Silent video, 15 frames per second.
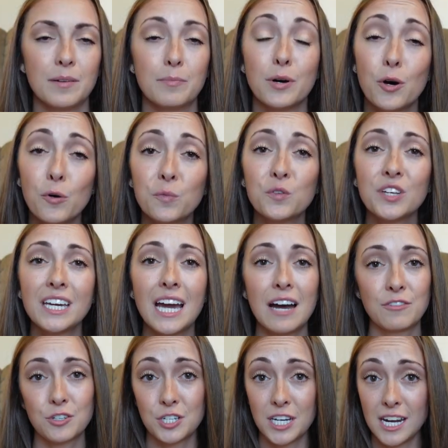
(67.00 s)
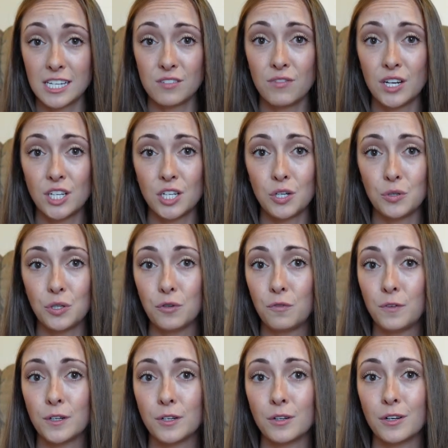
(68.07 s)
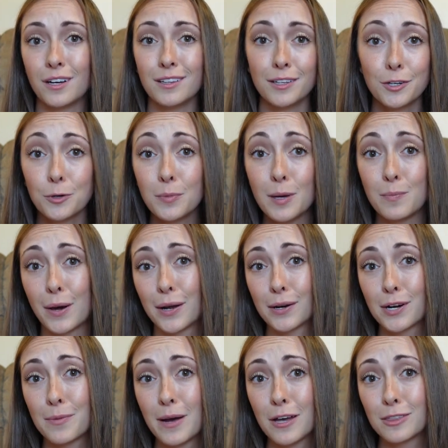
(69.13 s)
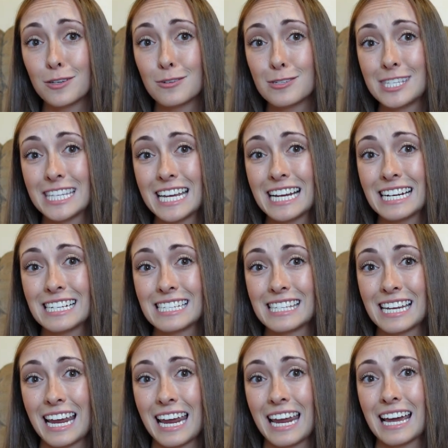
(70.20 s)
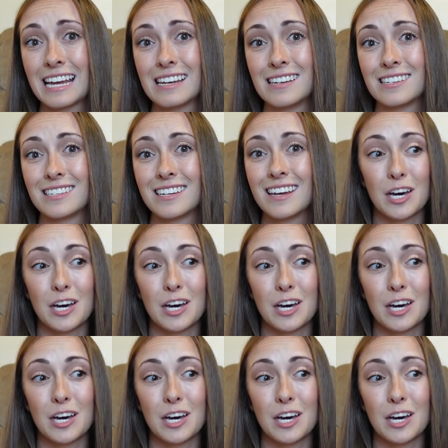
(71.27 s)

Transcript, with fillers: But hopefully after today's video, you feel a little bit better about those things and